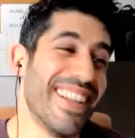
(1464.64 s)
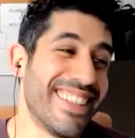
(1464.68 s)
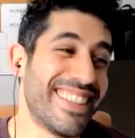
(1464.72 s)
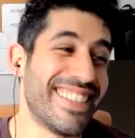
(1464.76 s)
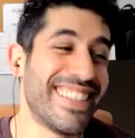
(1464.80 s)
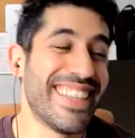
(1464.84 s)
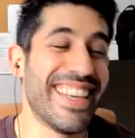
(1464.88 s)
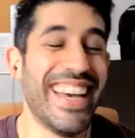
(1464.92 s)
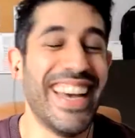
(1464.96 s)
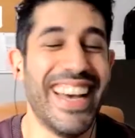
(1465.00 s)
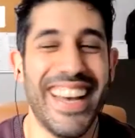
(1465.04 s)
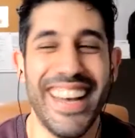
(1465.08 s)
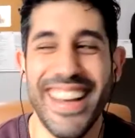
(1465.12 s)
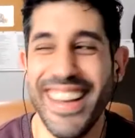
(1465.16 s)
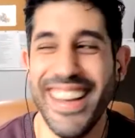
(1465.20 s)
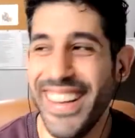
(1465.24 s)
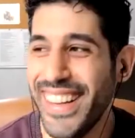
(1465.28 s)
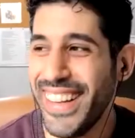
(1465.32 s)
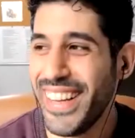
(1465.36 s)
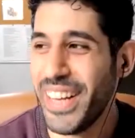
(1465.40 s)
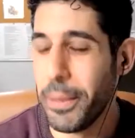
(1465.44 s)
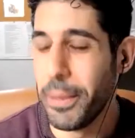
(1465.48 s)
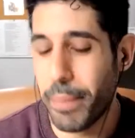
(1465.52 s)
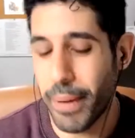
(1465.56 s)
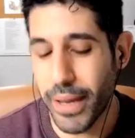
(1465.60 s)
yeah,
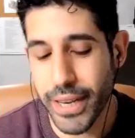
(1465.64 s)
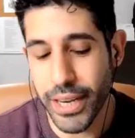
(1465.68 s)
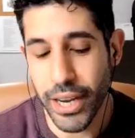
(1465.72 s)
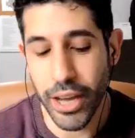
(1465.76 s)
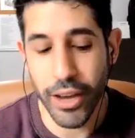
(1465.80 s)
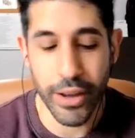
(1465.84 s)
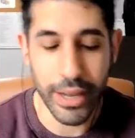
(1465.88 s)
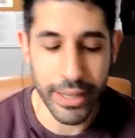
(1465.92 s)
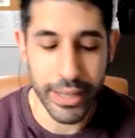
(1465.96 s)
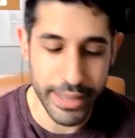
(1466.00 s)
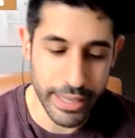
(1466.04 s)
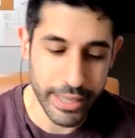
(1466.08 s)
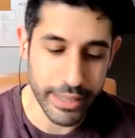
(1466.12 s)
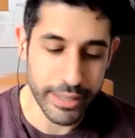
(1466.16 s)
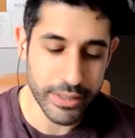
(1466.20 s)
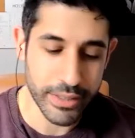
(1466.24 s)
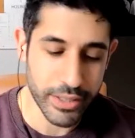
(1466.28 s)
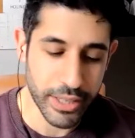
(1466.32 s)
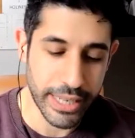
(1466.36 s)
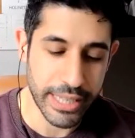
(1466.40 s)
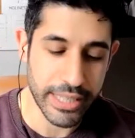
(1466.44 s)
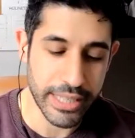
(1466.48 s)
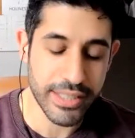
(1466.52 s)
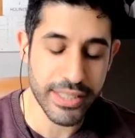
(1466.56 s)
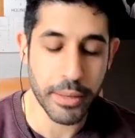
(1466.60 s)
but no,
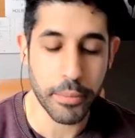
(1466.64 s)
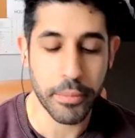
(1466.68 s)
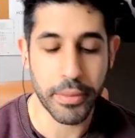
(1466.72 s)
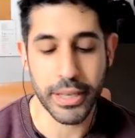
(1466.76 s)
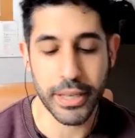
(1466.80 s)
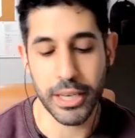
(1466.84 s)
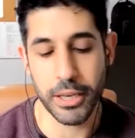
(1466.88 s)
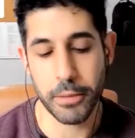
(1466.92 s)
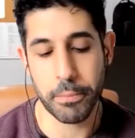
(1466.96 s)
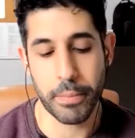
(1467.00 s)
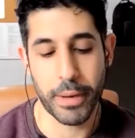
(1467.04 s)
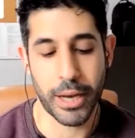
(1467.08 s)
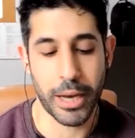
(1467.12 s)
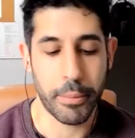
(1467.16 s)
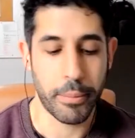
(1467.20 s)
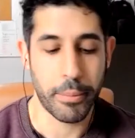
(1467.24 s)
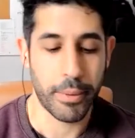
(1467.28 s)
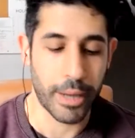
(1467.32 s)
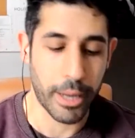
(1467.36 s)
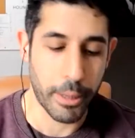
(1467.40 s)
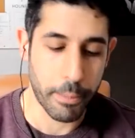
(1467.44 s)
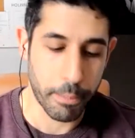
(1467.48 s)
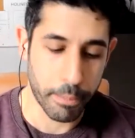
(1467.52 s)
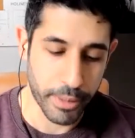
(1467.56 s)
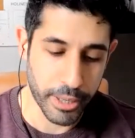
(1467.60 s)
so there's something in the
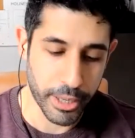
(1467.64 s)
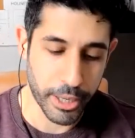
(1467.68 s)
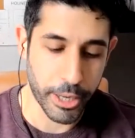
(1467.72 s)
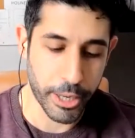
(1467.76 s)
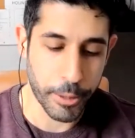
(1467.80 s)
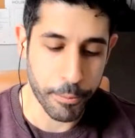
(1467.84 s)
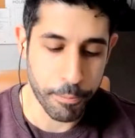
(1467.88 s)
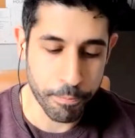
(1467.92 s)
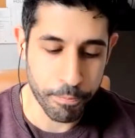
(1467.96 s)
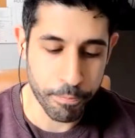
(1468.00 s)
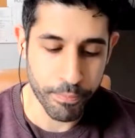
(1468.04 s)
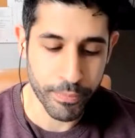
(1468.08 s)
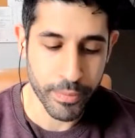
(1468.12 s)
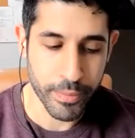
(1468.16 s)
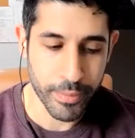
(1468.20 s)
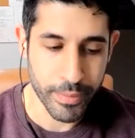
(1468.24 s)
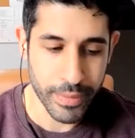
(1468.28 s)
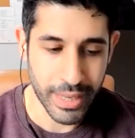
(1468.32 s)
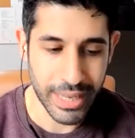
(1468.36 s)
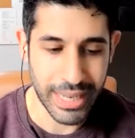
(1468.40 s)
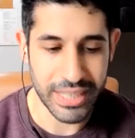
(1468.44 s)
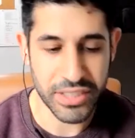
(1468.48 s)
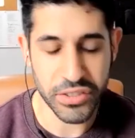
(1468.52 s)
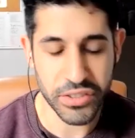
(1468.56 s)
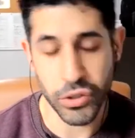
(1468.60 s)
pipeline, but
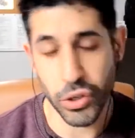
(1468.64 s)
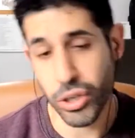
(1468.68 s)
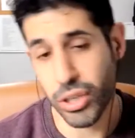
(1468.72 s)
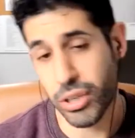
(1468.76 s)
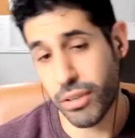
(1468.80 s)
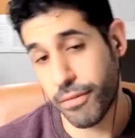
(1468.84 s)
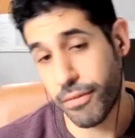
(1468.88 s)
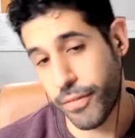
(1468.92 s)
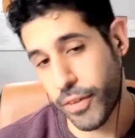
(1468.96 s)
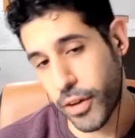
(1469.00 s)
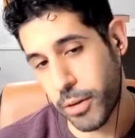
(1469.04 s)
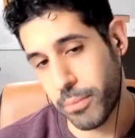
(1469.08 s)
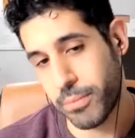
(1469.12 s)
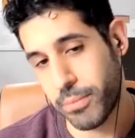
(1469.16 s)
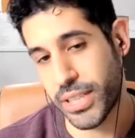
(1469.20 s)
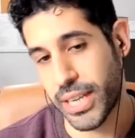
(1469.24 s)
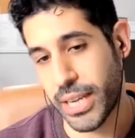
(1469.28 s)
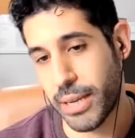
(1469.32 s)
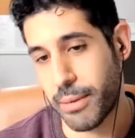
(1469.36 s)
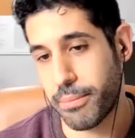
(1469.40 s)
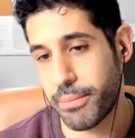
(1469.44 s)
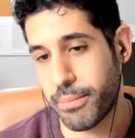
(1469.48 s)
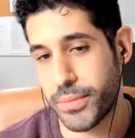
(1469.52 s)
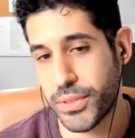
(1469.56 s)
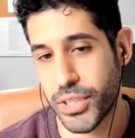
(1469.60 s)
it's not confirmed
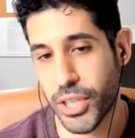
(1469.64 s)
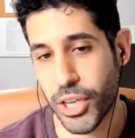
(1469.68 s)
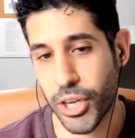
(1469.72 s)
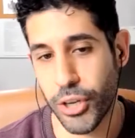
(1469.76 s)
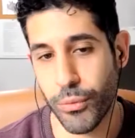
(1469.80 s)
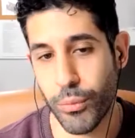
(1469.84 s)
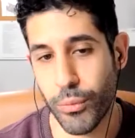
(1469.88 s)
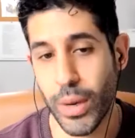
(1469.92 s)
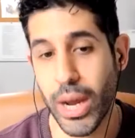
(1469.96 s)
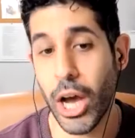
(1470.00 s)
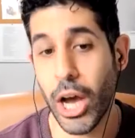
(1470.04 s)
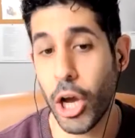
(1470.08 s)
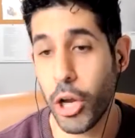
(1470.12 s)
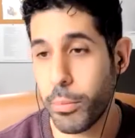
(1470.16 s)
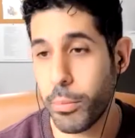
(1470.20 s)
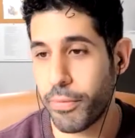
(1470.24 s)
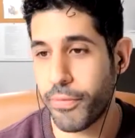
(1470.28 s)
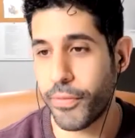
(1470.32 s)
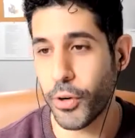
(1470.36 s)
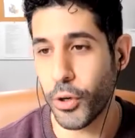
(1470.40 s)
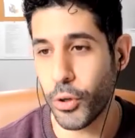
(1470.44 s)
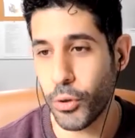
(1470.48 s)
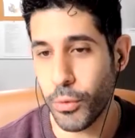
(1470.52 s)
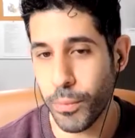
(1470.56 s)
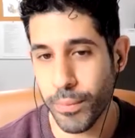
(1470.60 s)
yet, so we're
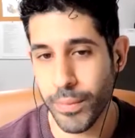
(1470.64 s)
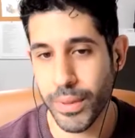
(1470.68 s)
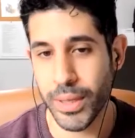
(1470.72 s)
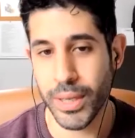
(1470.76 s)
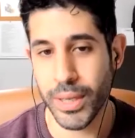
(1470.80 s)
hopeful.